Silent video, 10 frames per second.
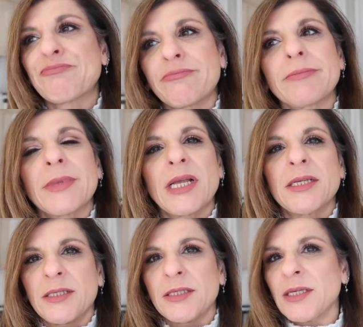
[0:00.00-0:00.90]

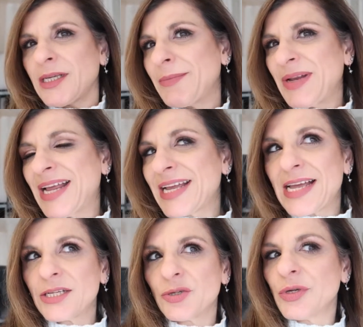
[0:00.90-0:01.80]
I mean, I
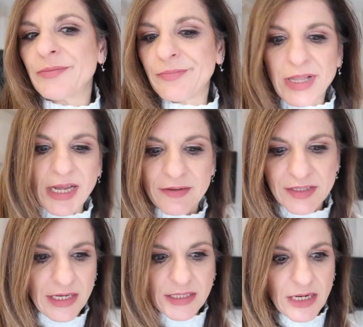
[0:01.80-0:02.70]
can't do it. Like I
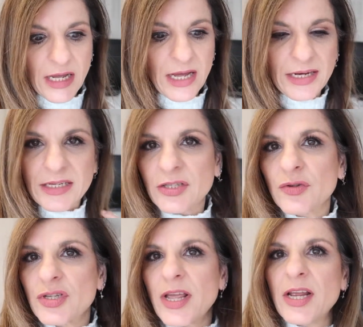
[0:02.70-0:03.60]
said, I need to
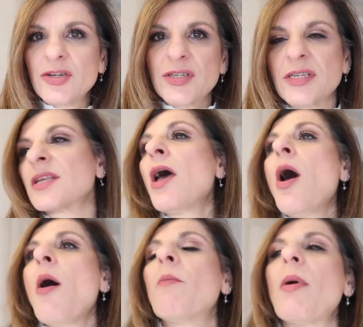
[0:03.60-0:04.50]
go to the hairdressers.
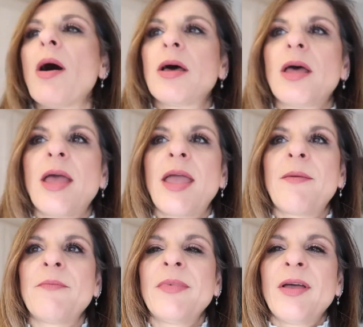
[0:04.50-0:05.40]
But
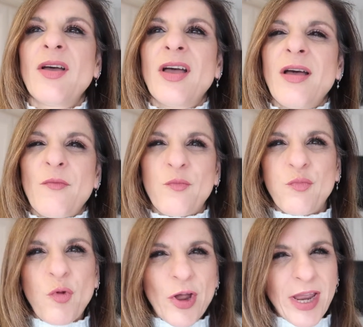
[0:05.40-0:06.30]

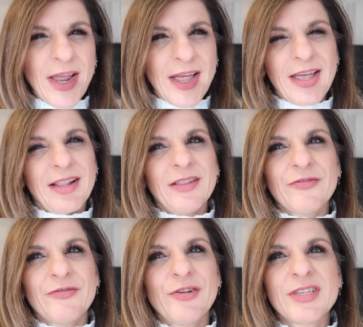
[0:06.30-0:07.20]
looking at
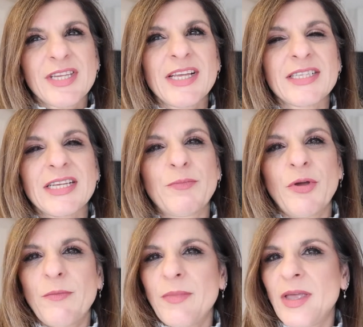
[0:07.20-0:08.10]
Ruth said, did
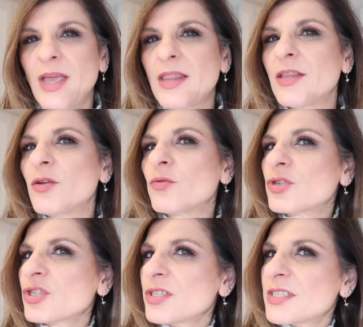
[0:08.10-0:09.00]
put me in the
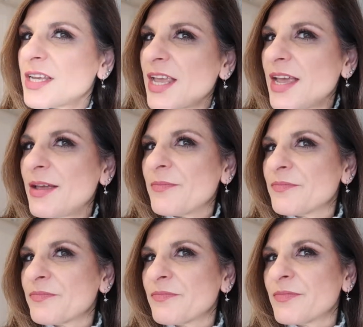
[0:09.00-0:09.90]
notion to get
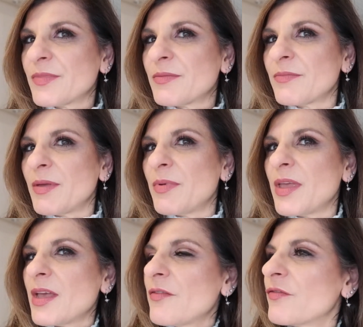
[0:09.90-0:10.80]

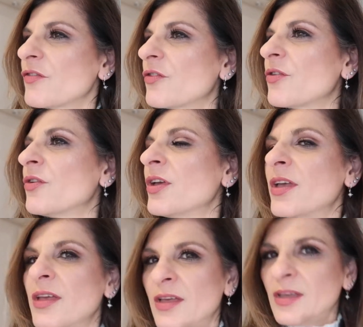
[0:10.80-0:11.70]
maybe a few
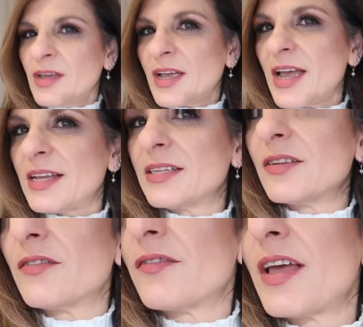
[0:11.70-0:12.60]
kind
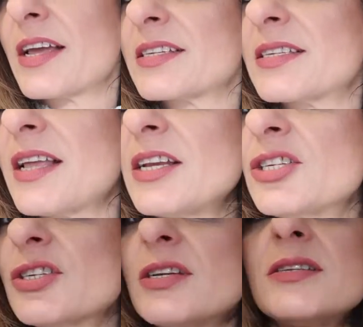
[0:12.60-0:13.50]
of
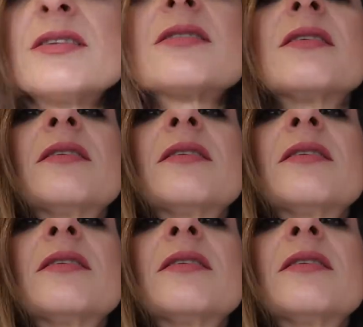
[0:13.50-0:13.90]
extensions